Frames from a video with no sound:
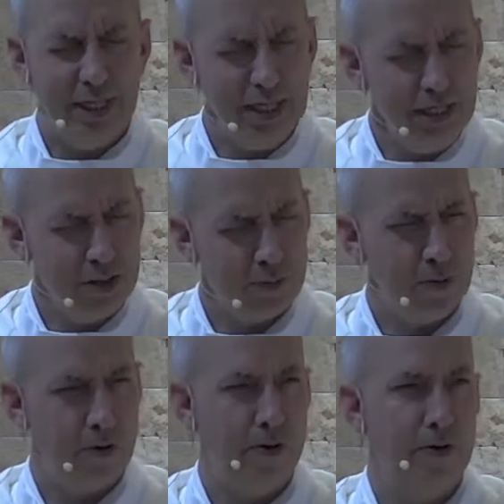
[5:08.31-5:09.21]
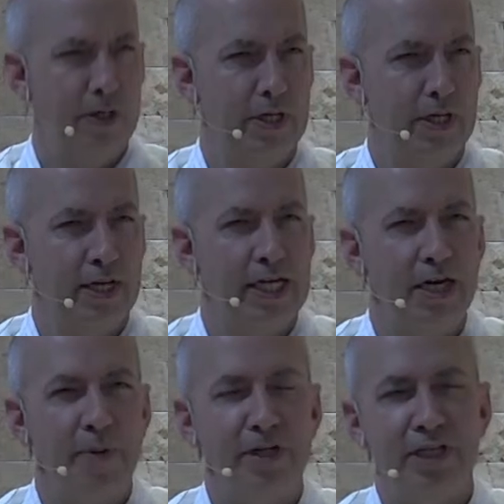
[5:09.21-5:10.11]
Baptism.
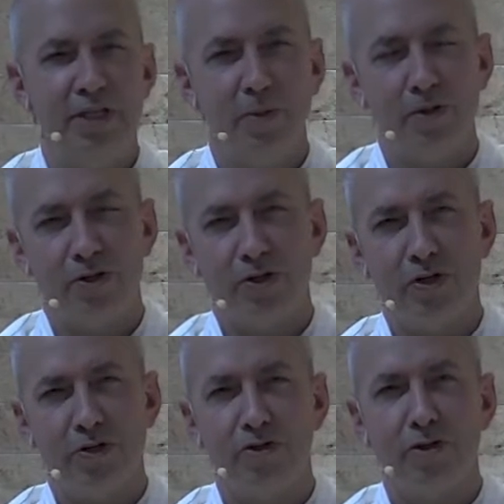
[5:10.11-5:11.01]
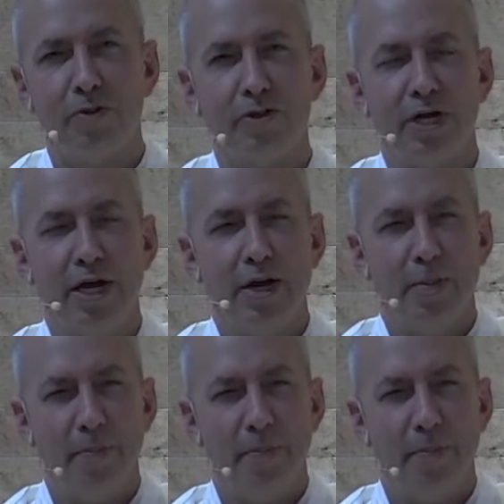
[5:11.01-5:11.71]
That in baptism we